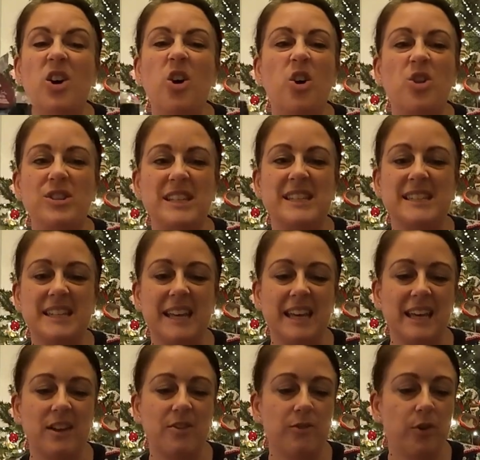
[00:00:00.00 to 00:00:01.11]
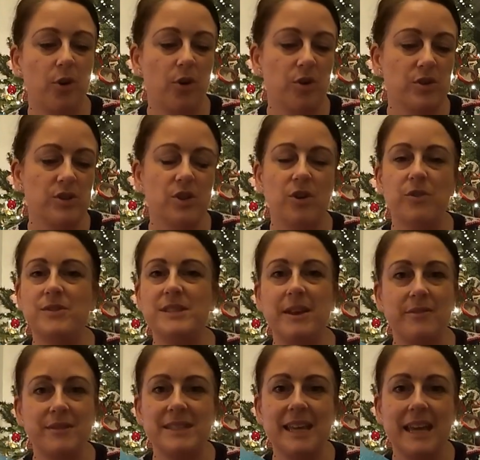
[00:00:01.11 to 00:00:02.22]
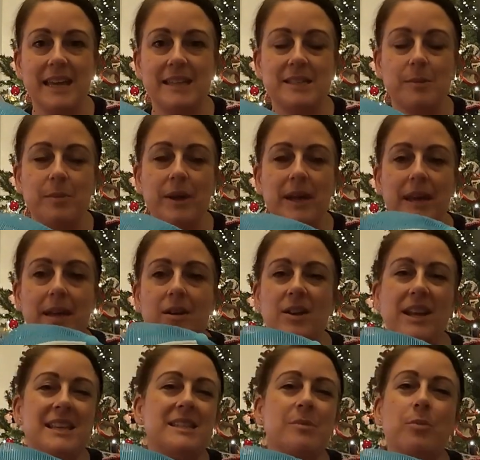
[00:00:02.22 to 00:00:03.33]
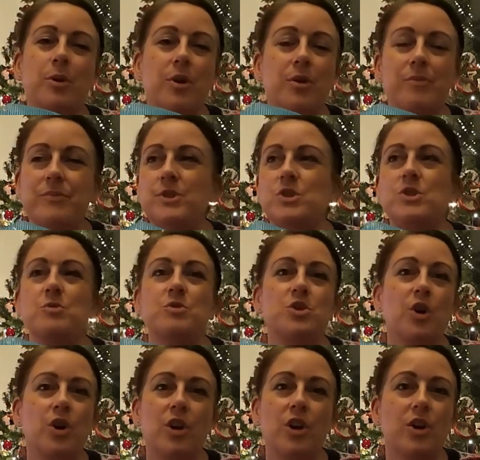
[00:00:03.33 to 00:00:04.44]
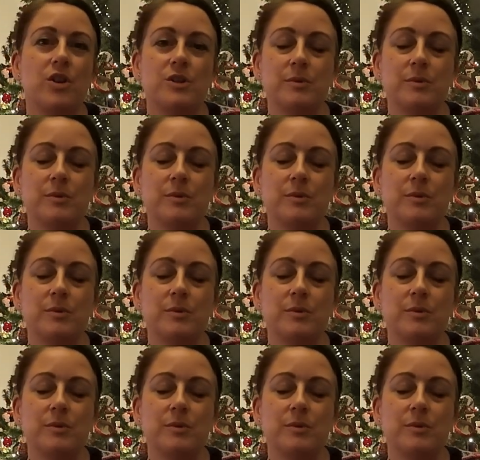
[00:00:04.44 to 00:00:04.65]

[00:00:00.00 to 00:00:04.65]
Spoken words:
or Disney for sort of 70-80p, unless I bought just some chocolate or